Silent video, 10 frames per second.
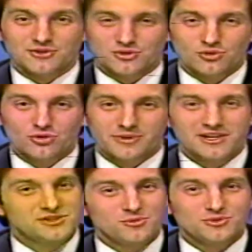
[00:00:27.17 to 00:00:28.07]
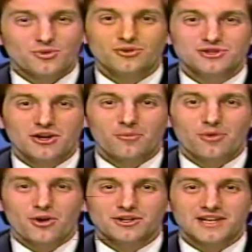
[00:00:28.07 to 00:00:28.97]
school because it was Roselle
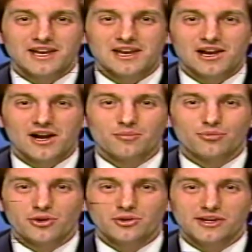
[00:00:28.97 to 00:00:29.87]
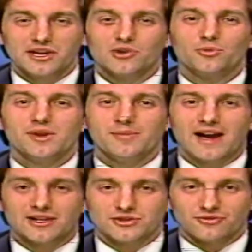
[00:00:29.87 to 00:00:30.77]
Park taking on Brearley in a
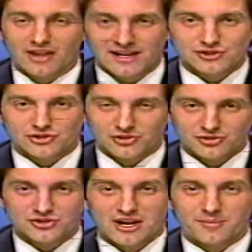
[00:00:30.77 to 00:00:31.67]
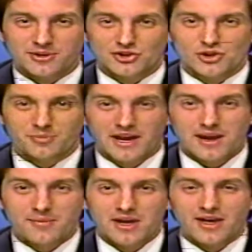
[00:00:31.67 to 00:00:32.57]
rematch of last year's championship game